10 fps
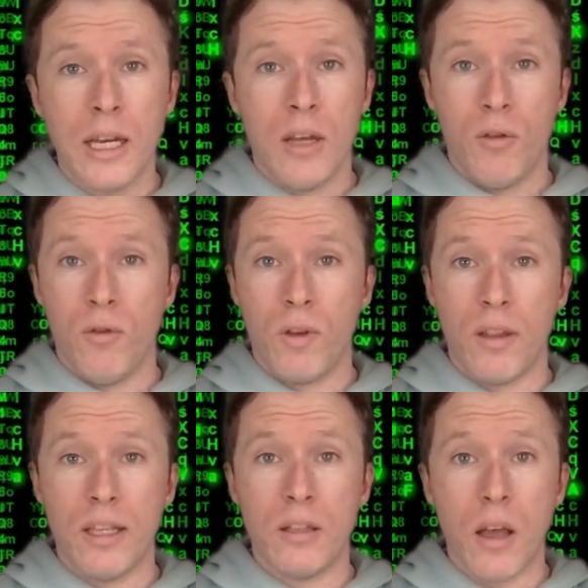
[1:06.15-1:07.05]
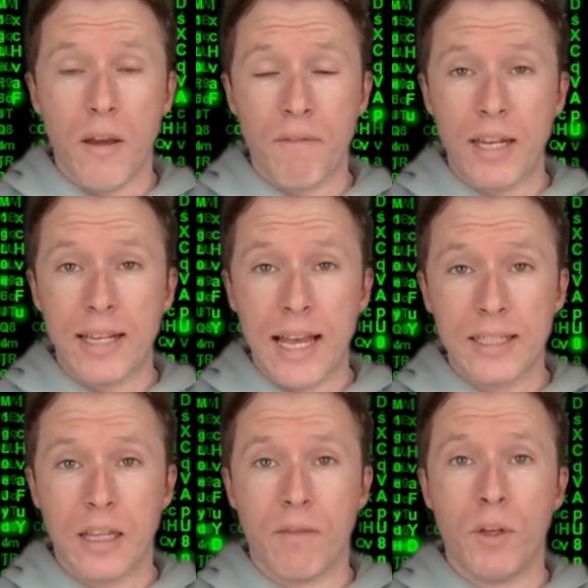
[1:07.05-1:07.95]
You get these
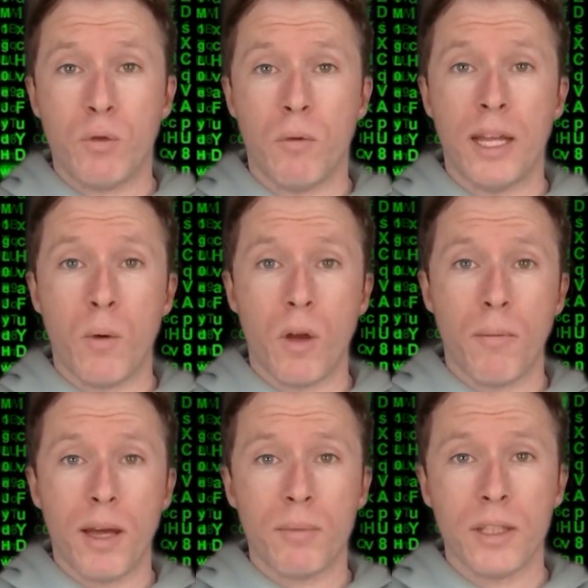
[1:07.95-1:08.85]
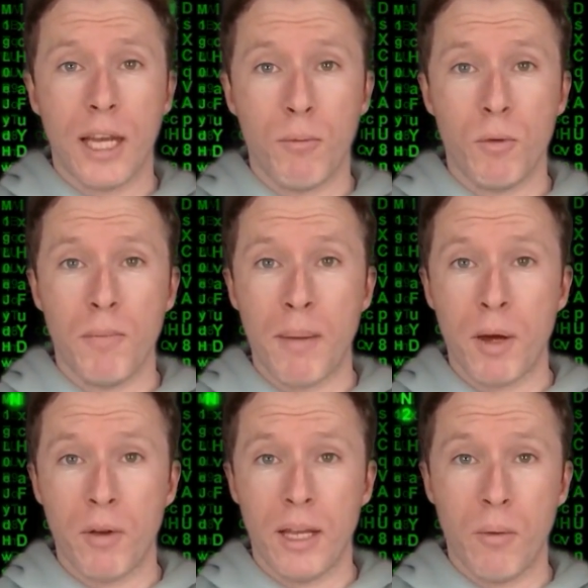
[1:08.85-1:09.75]
fantastic visual network maps to help you map out
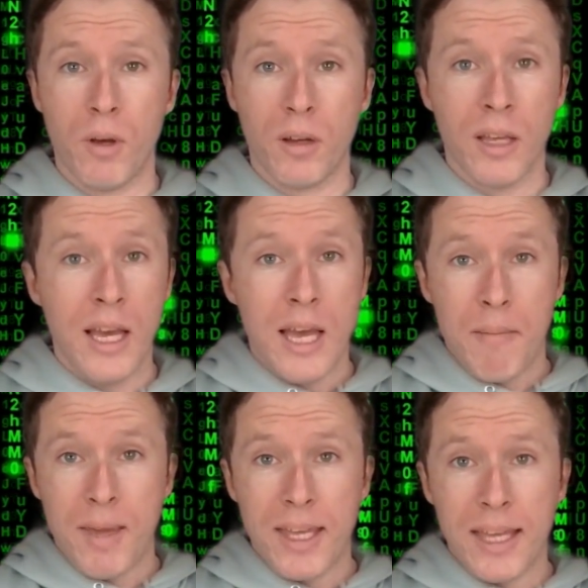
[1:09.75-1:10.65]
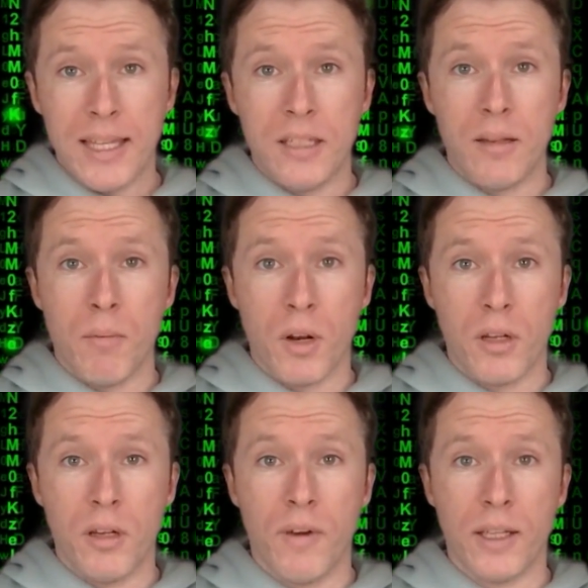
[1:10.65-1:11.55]
your network, making it easier to monitor
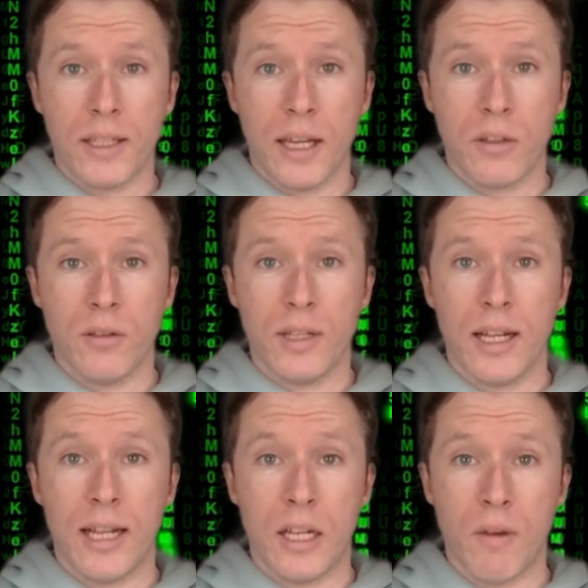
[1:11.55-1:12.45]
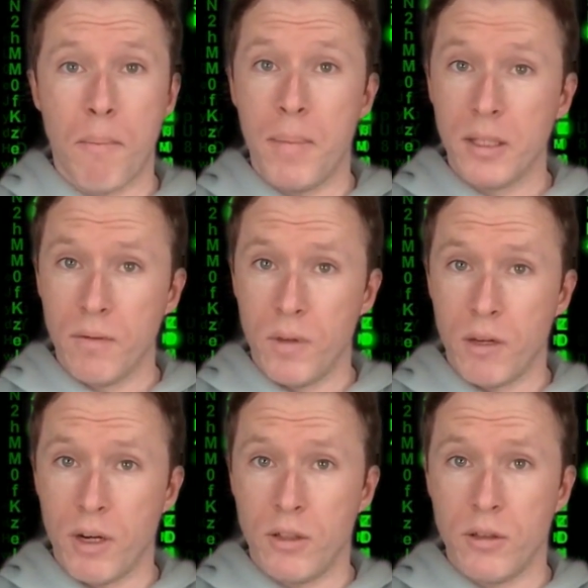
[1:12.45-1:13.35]
device connections and identify
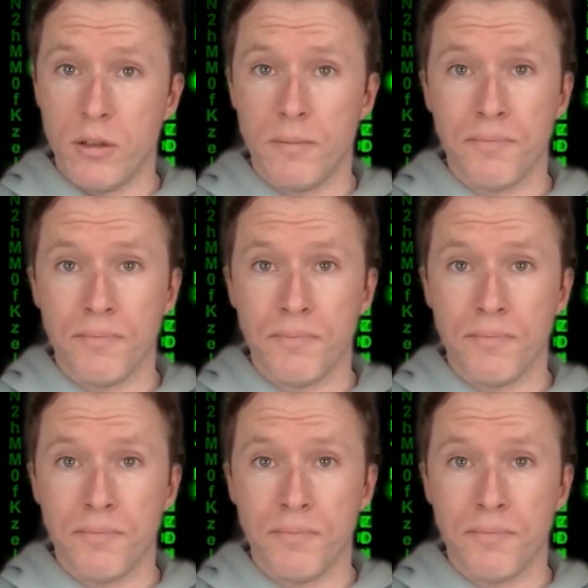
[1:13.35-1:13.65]
misconfigurations.